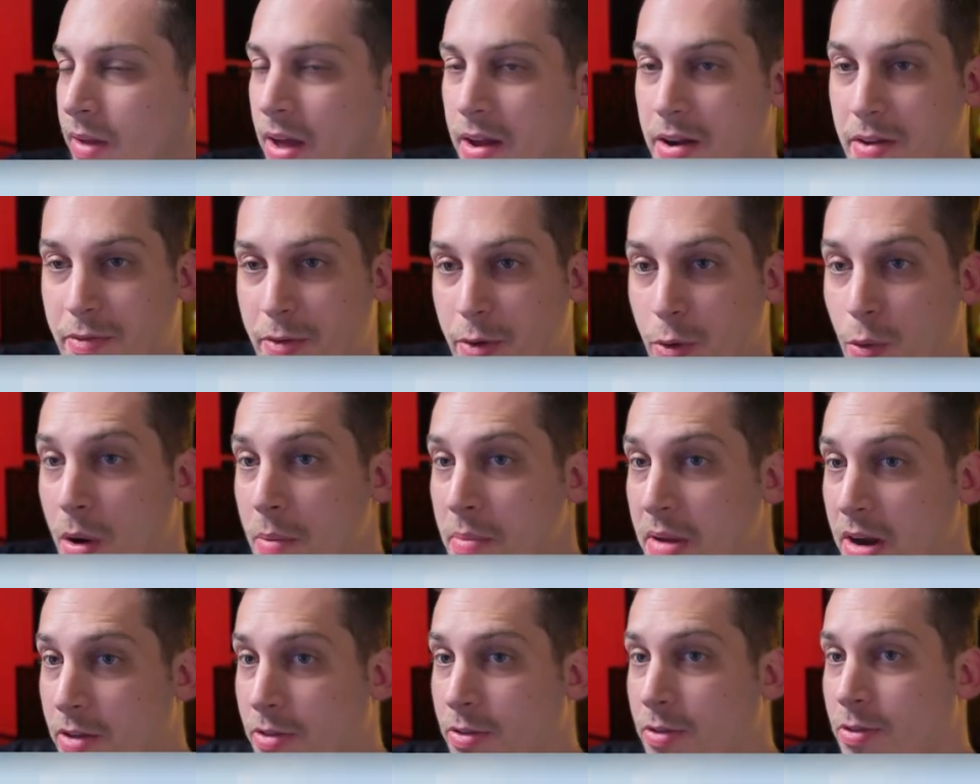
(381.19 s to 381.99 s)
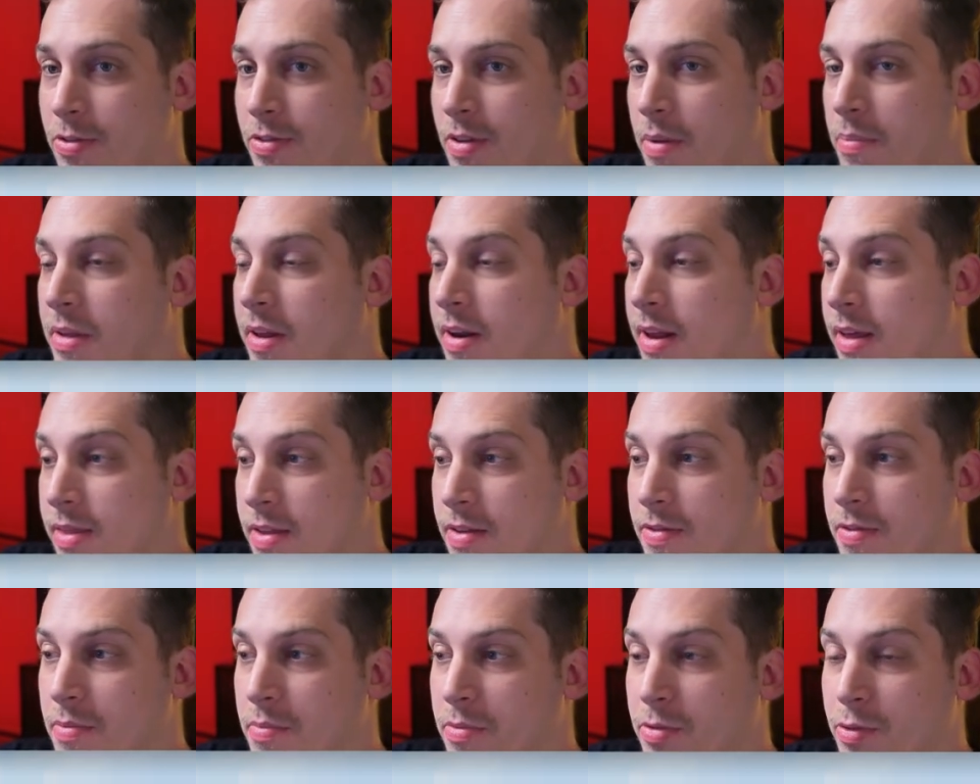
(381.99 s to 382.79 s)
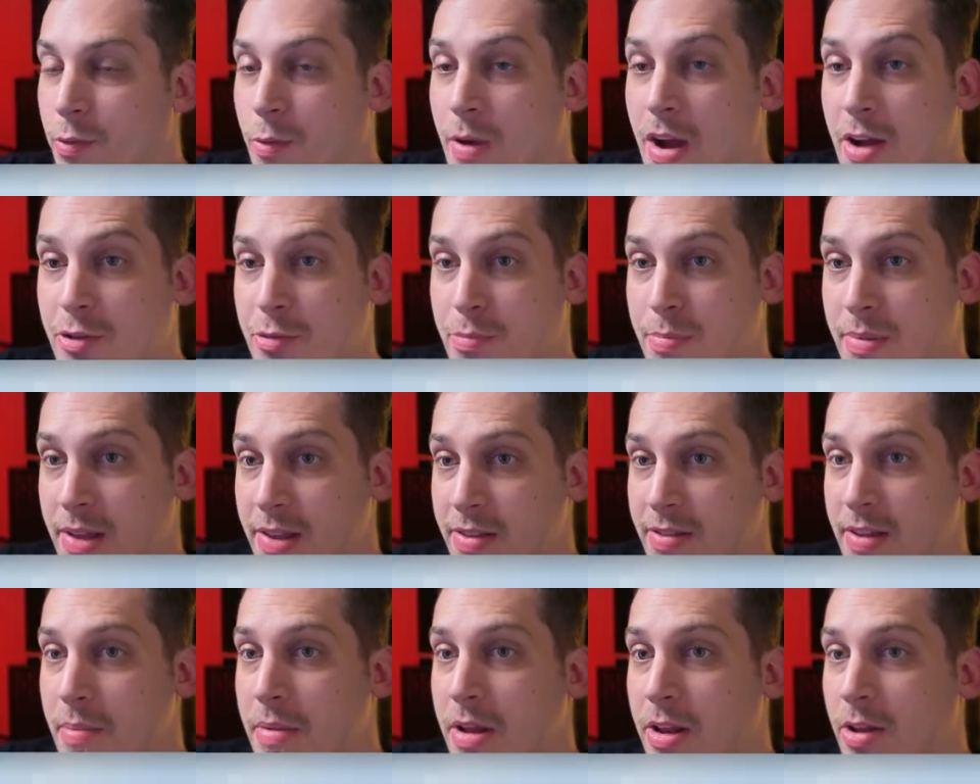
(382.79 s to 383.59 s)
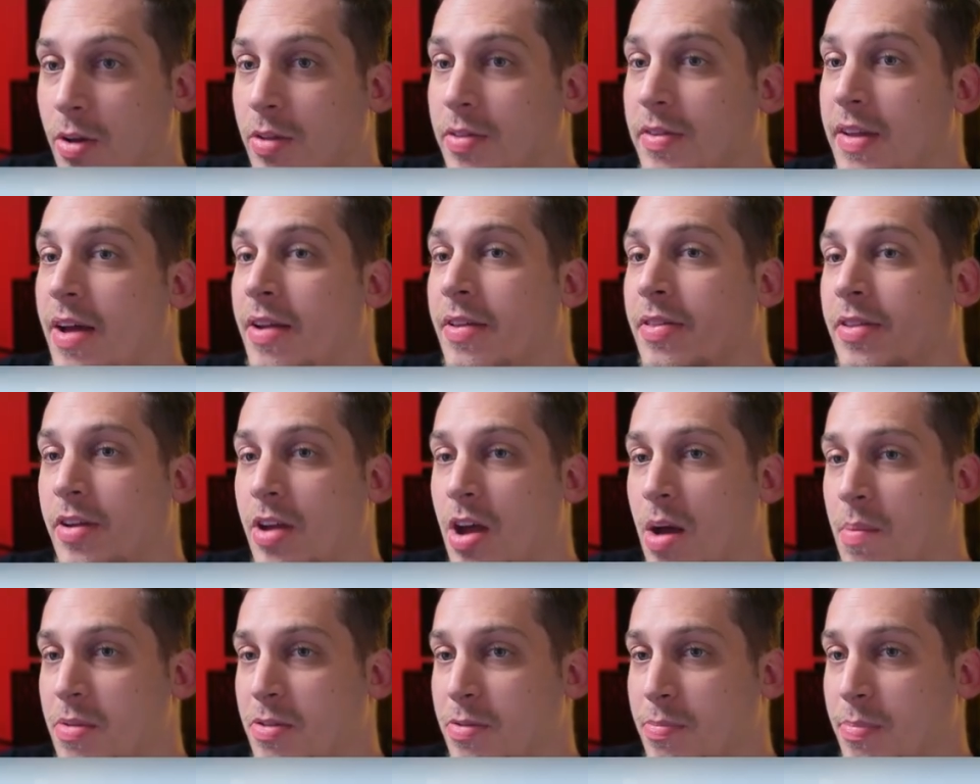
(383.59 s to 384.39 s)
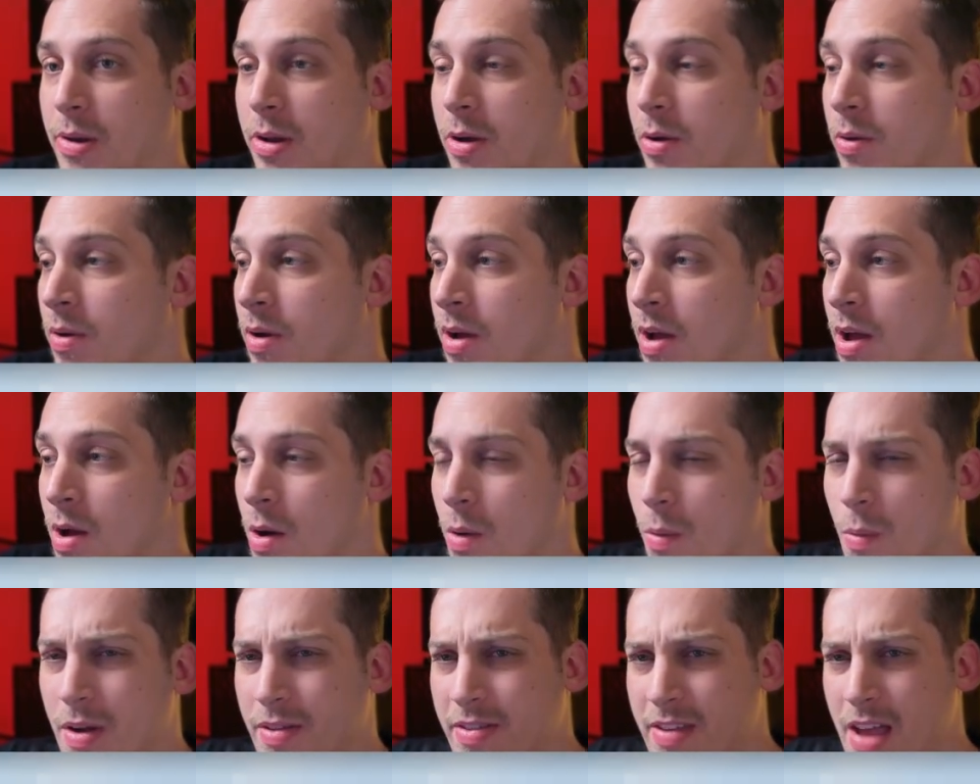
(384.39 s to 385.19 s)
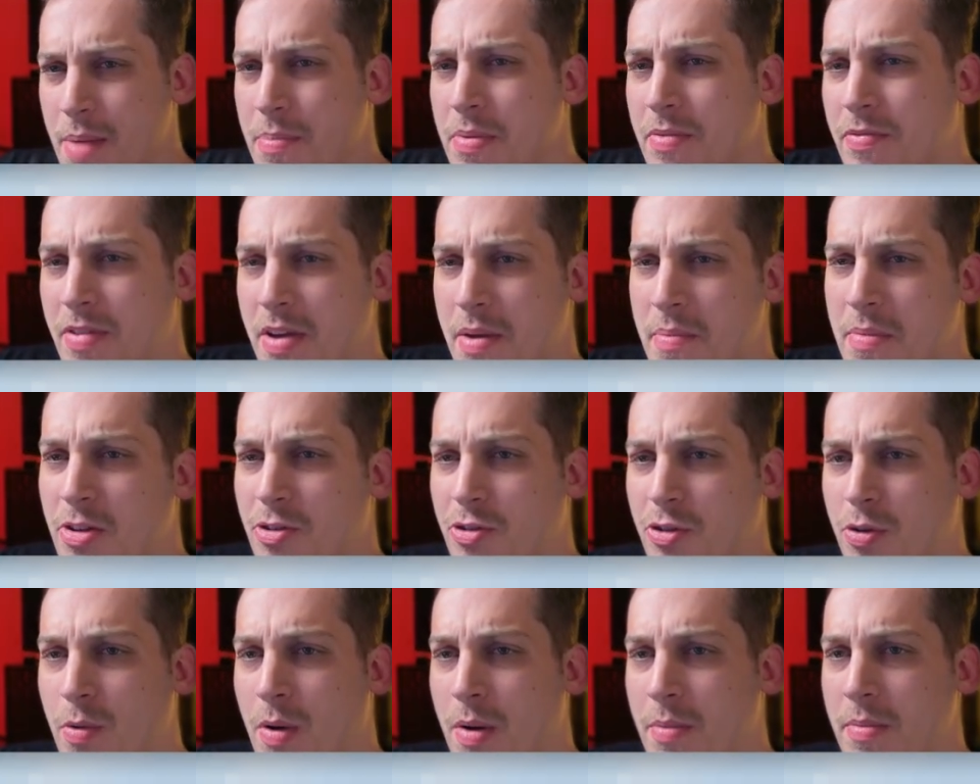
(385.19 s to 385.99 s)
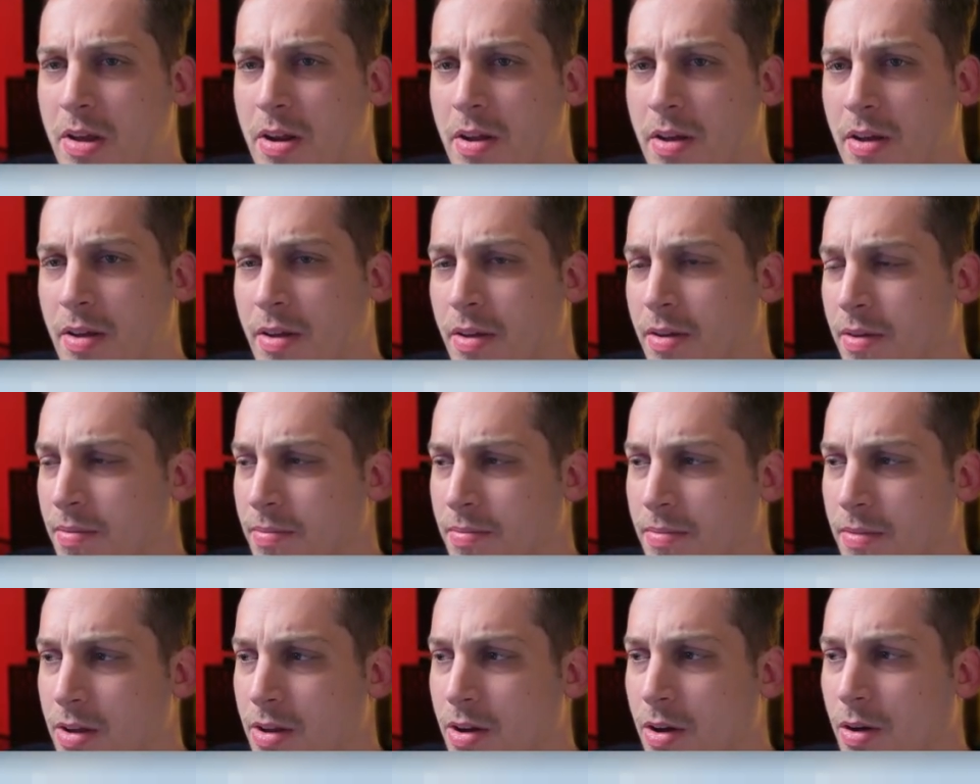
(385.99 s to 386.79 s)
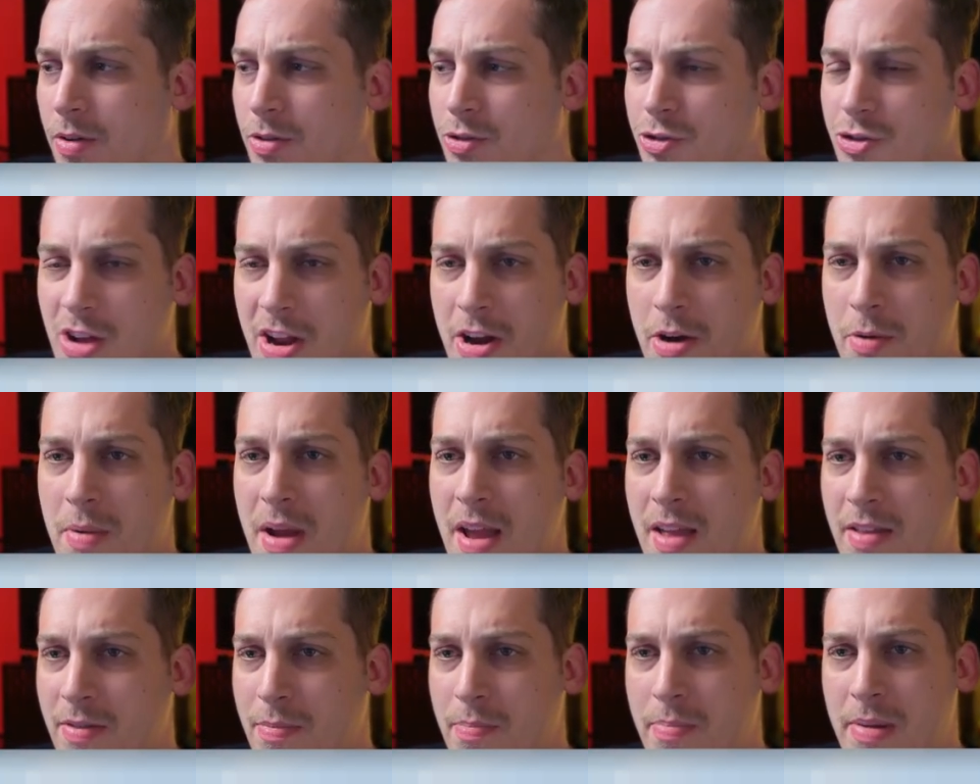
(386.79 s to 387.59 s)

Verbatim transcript: And if you want me to do something like this from scratch, please let me know down in the comments below what type of image you want me to, you know, generate.